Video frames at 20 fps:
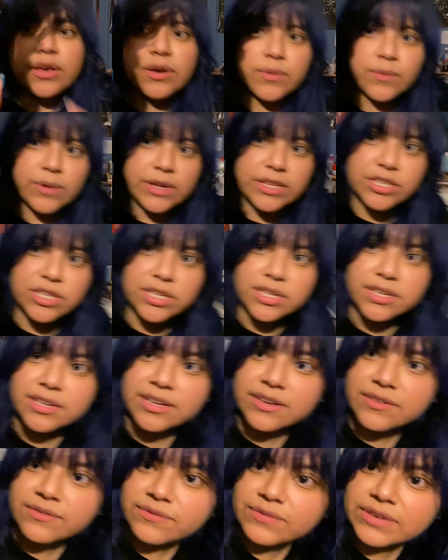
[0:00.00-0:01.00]
which
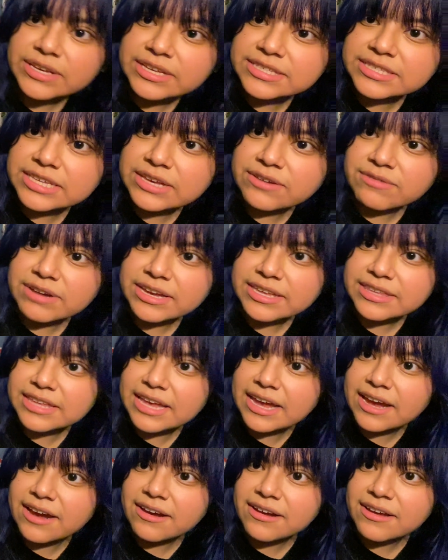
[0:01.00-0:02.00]
you can see right
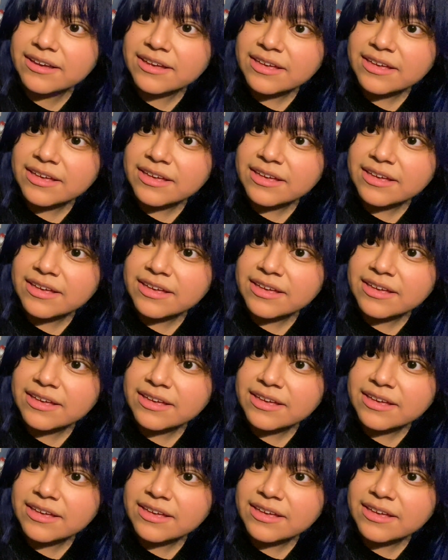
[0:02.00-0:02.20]
there.